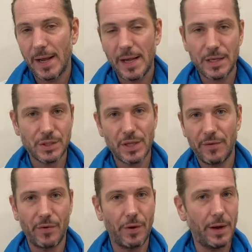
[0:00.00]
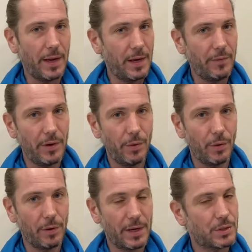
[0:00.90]
is never
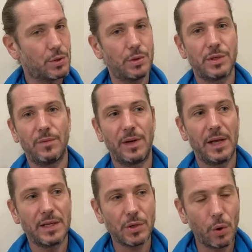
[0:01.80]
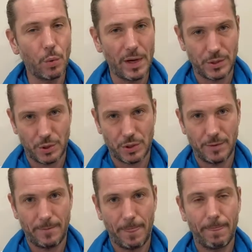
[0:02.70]
individual exclusively. It's
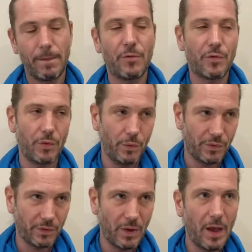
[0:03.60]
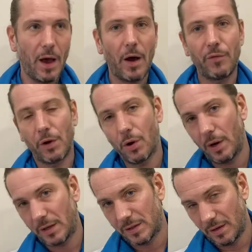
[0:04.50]
always the fruit of a
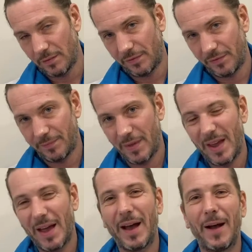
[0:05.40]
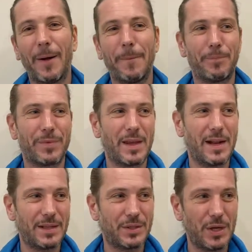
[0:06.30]
collective,
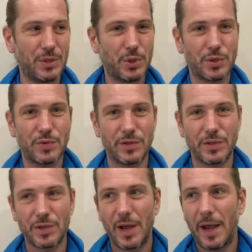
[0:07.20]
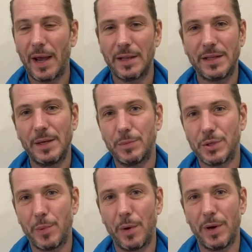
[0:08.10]
let's say, success and team
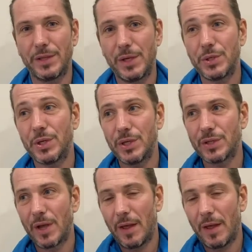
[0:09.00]
spirit. This is